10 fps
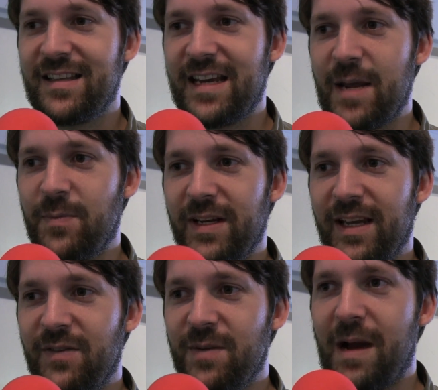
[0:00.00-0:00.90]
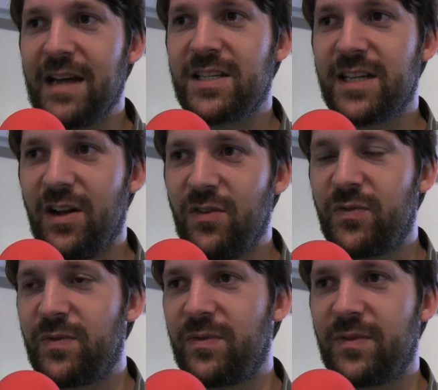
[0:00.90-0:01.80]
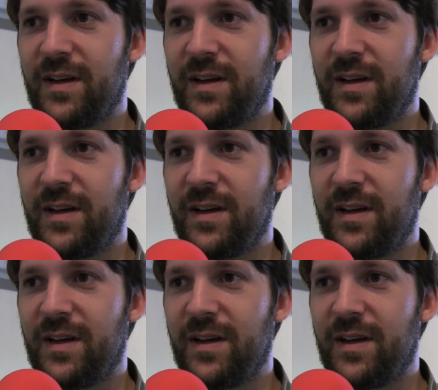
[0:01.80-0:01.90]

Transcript: I believe it myself.